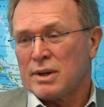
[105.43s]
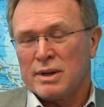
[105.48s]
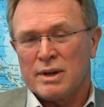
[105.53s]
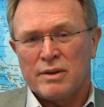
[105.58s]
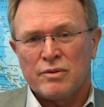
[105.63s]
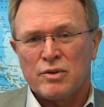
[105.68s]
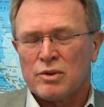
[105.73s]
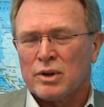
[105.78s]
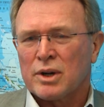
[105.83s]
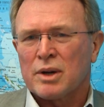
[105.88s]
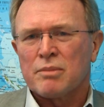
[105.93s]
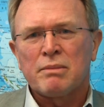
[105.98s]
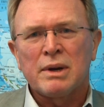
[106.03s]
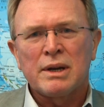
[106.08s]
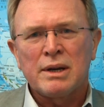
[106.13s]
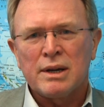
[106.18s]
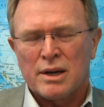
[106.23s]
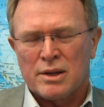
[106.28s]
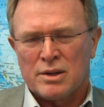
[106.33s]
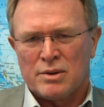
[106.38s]
if you look at
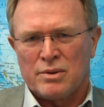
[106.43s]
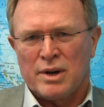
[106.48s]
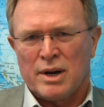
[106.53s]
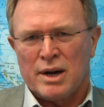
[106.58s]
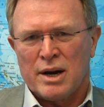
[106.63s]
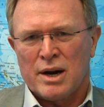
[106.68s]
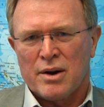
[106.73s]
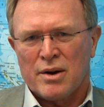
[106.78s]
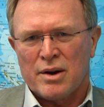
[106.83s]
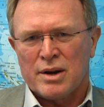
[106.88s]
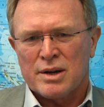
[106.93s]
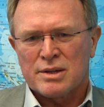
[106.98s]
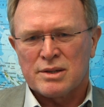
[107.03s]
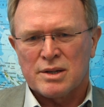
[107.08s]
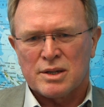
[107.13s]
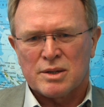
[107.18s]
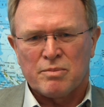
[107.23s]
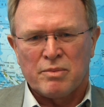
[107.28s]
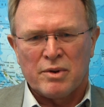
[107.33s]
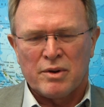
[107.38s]
many other areas,
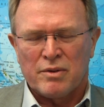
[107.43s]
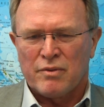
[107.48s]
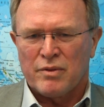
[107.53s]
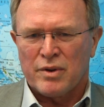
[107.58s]
it's been